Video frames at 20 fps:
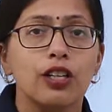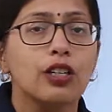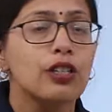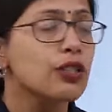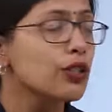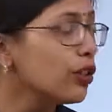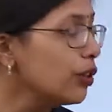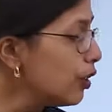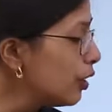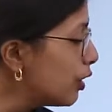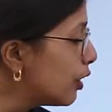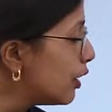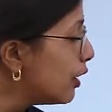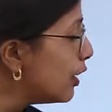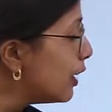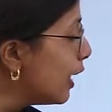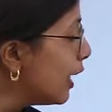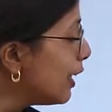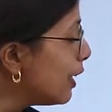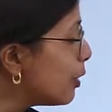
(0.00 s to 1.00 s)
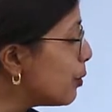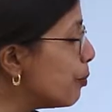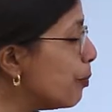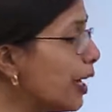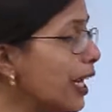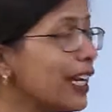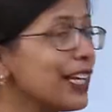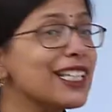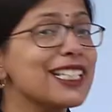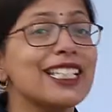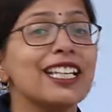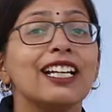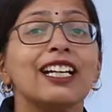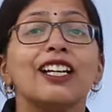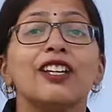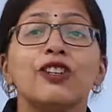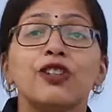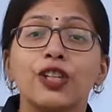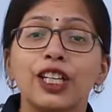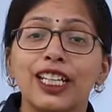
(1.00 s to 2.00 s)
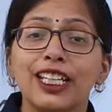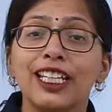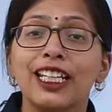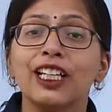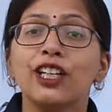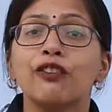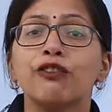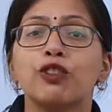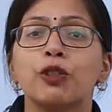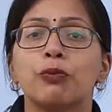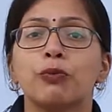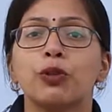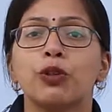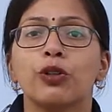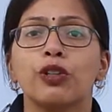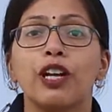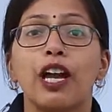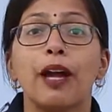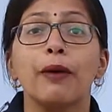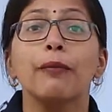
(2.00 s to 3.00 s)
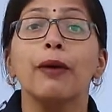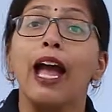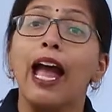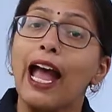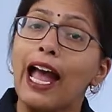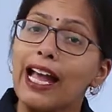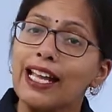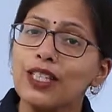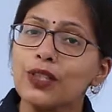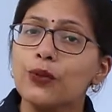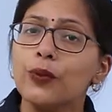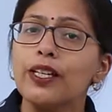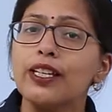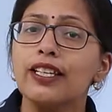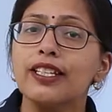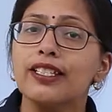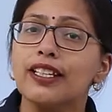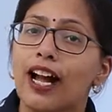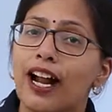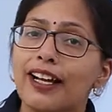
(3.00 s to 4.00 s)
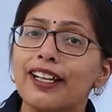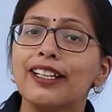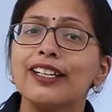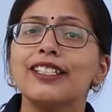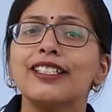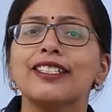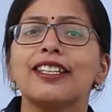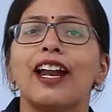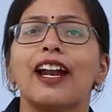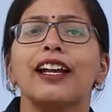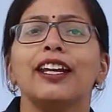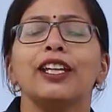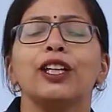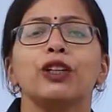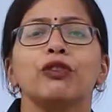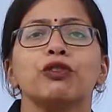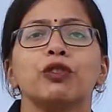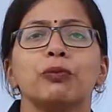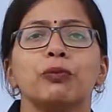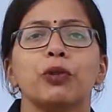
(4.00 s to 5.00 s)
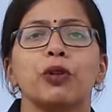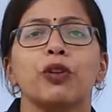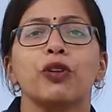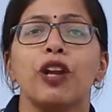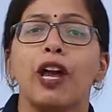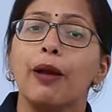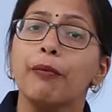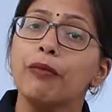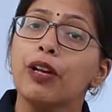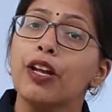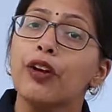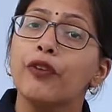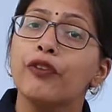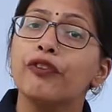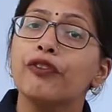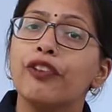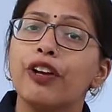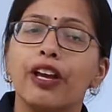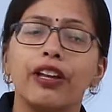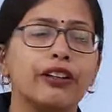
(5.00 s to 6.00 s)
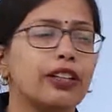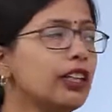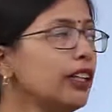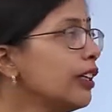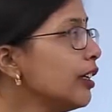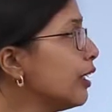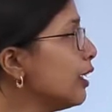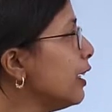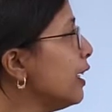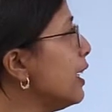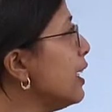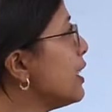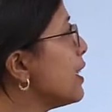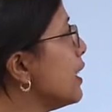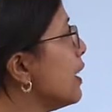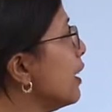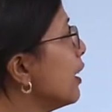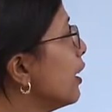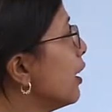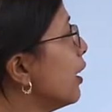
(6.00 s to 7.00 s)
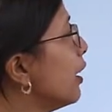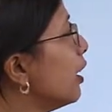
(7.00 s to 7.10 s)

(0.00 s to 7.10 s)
So it makes reading of the program as well as understanding of the program very easy.